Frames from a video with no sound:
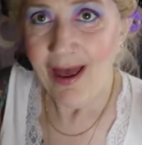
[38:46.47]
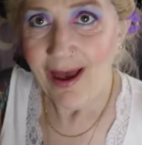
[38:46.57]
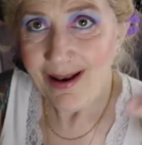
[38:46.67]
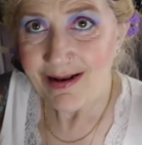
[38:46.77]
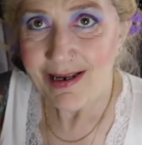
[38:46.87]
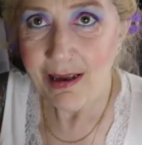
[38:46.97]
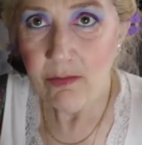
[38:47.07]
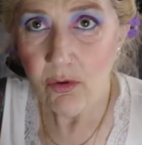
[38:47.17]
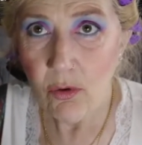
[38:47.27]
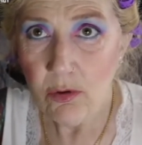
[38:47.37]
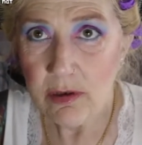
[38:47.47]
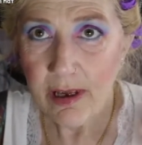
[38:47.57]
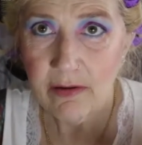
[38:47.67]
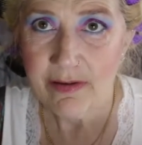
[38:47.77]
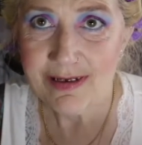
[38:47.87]
I'll take my rolls out
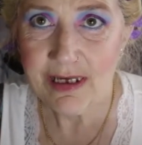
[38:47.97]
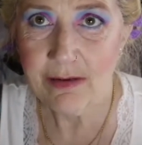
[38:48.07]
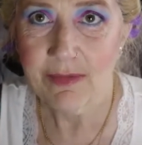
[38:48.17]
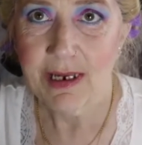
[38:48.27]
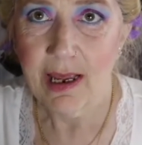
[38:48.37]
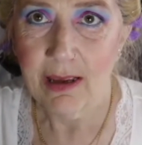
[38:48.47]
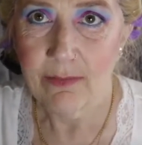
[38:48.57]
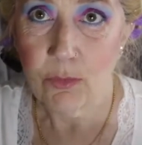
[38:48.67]
at the same time.